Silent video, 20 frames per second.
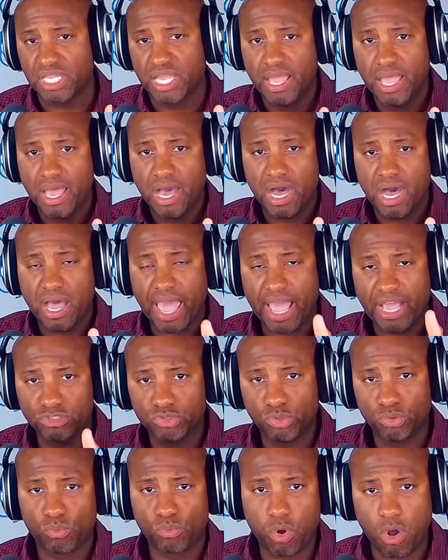
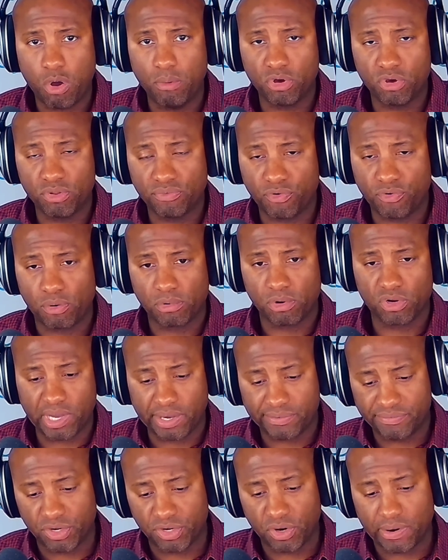Andrew Cuomo, former
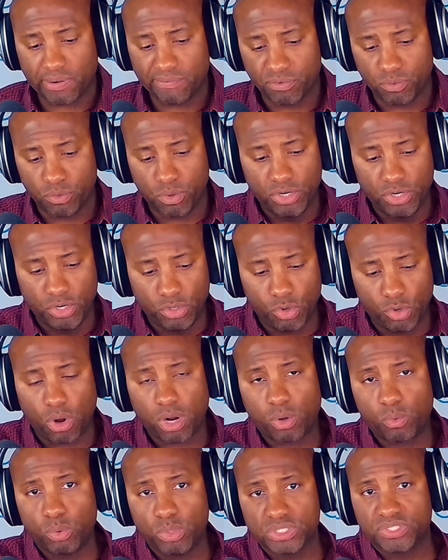governor of New
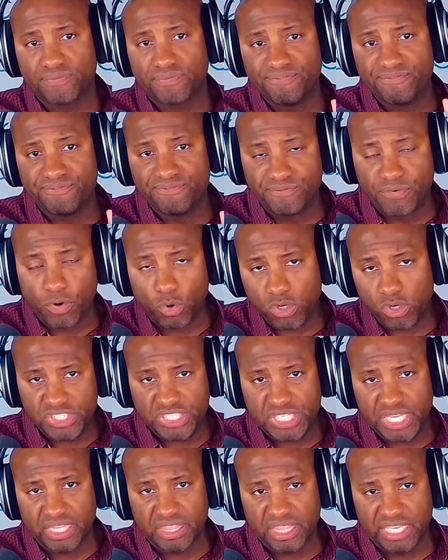York, was
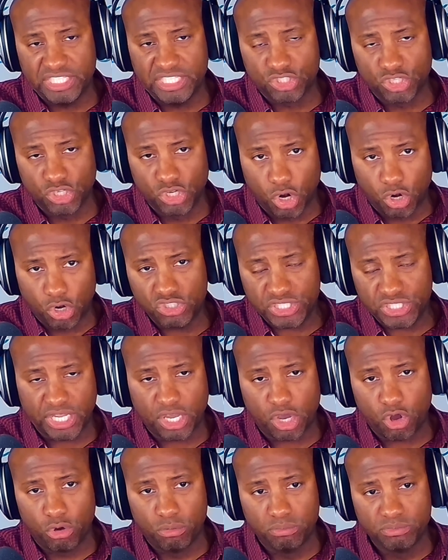forcing these nursing
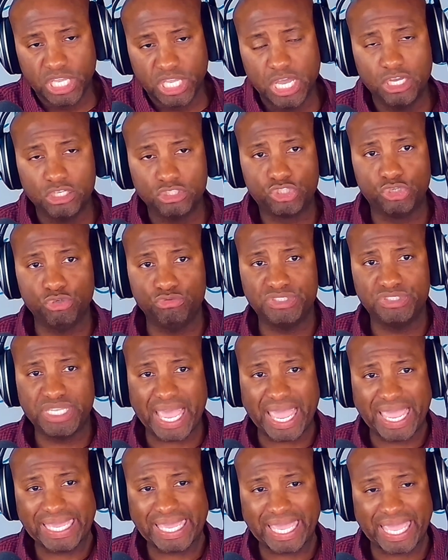homes to
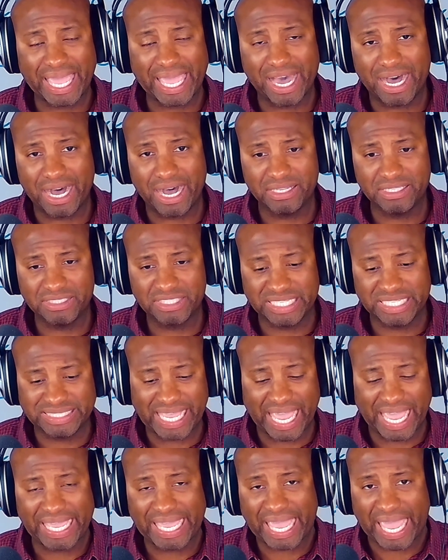take
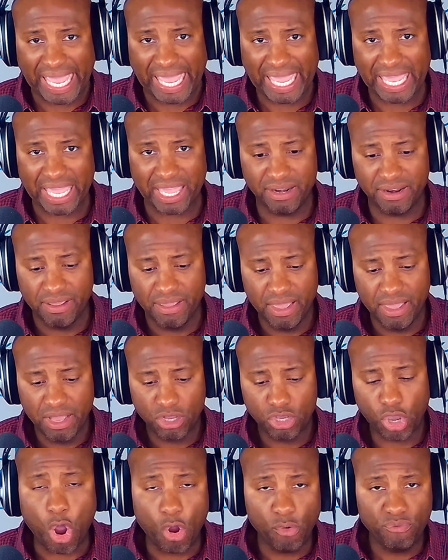in
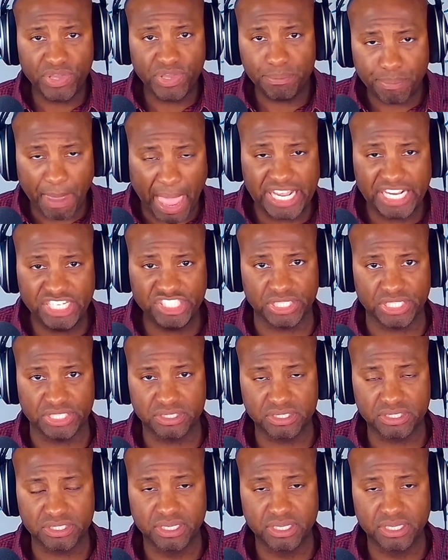COVID patients.